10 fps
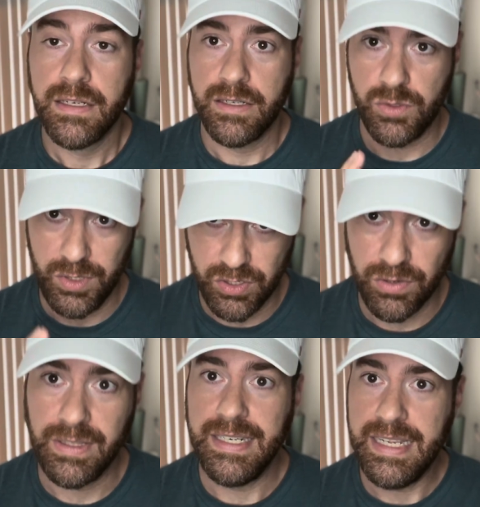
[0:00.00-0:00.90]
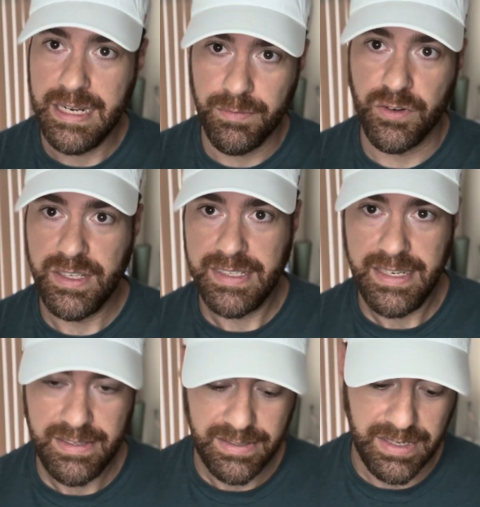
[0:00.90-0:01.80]
because we certainly need him for this
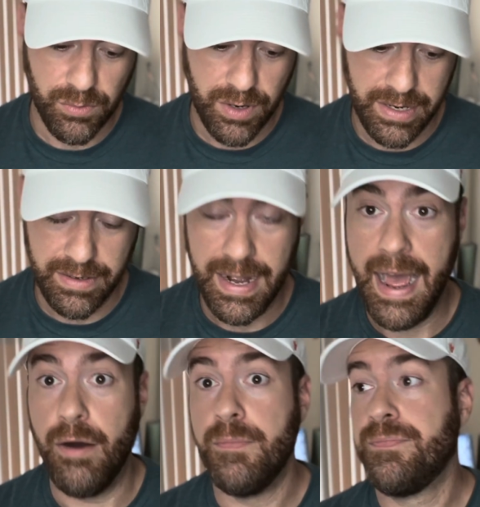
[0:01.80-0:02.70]
ACC run. Now,